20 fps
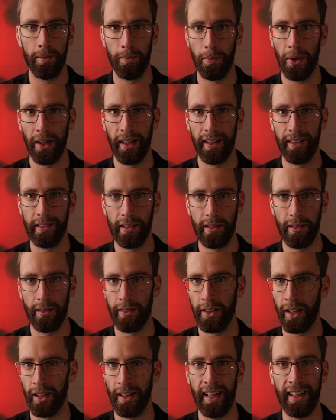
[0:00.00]
but
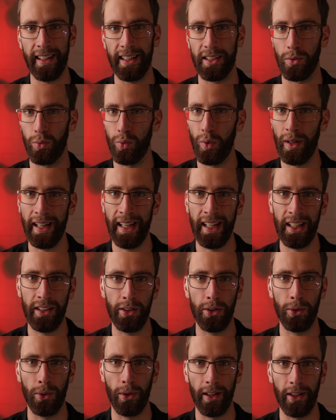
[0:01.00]
the light is way
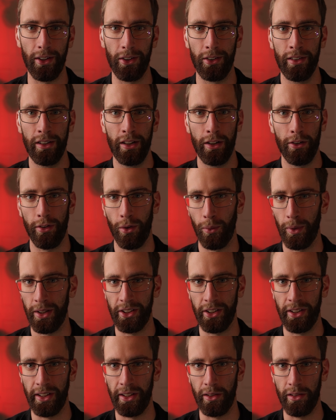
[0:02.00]
too low for
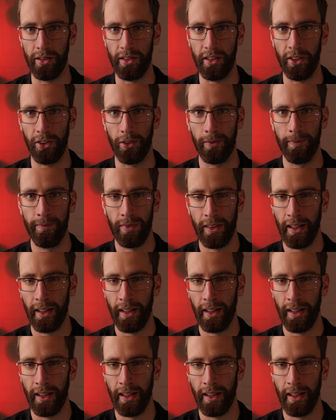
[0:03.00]
what you're used to.